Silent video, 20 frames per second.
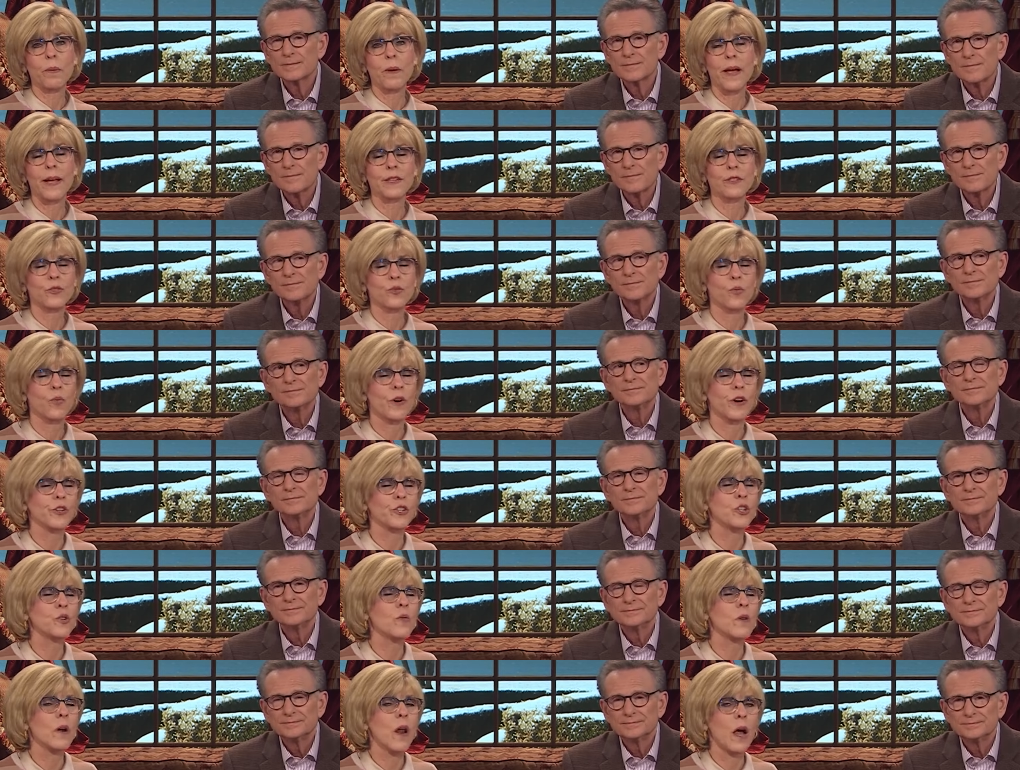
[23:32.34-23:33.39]
Speaker 1: place to where
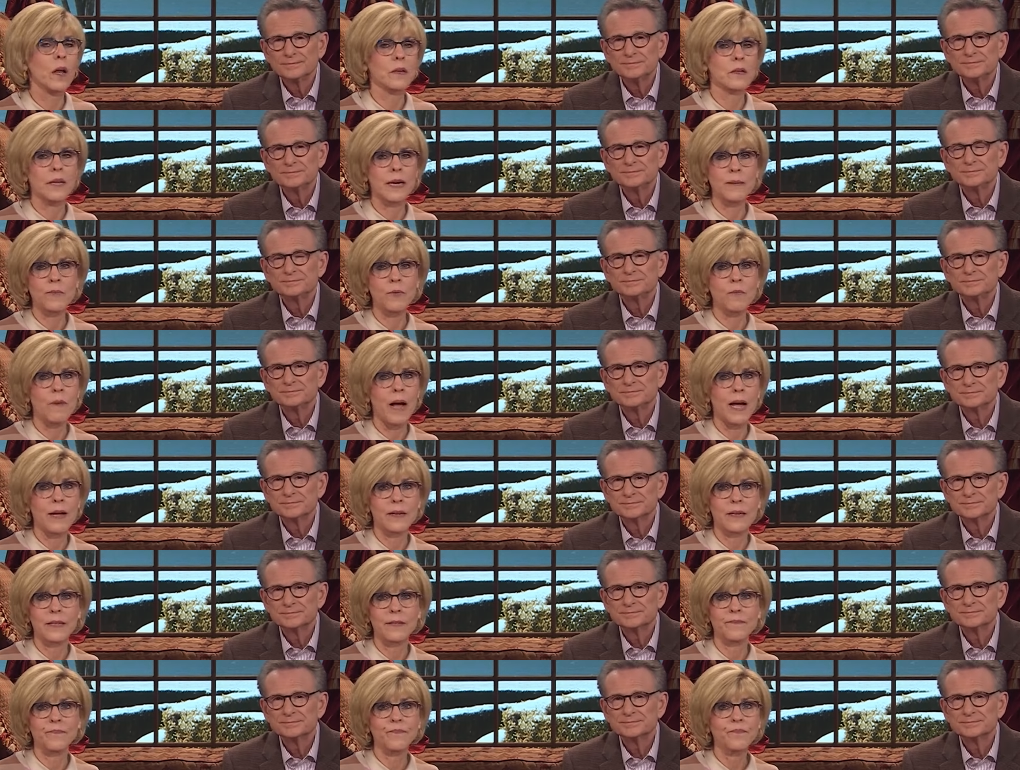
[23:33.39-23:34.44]
you are not
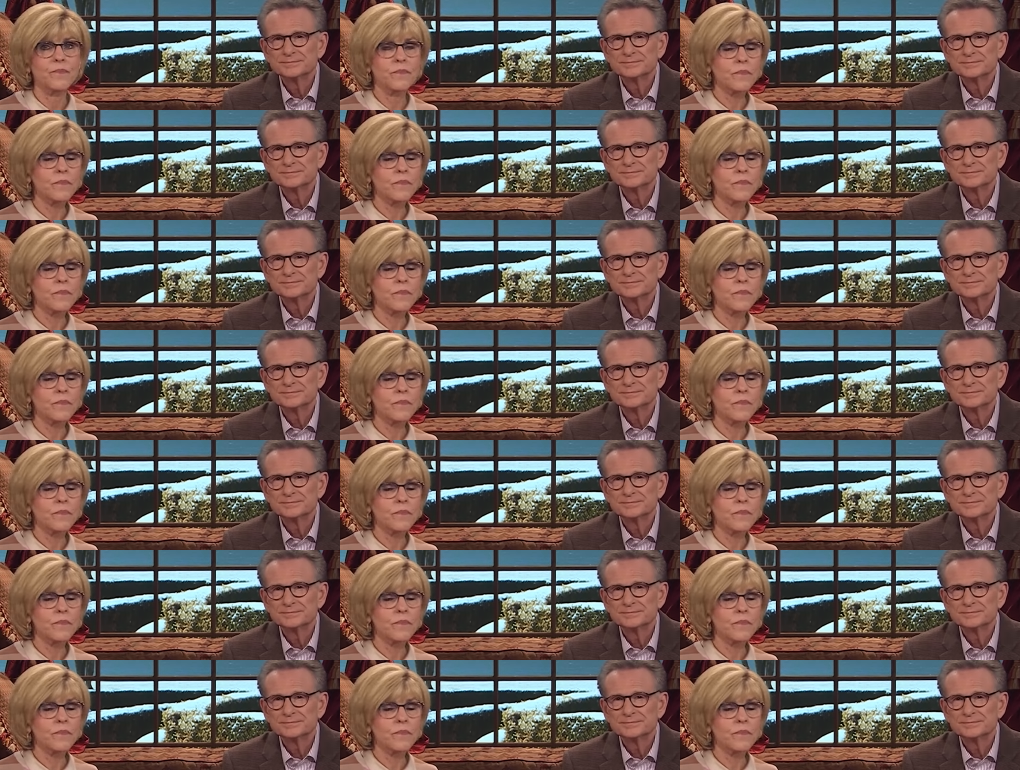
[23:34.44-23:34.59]
double-minded.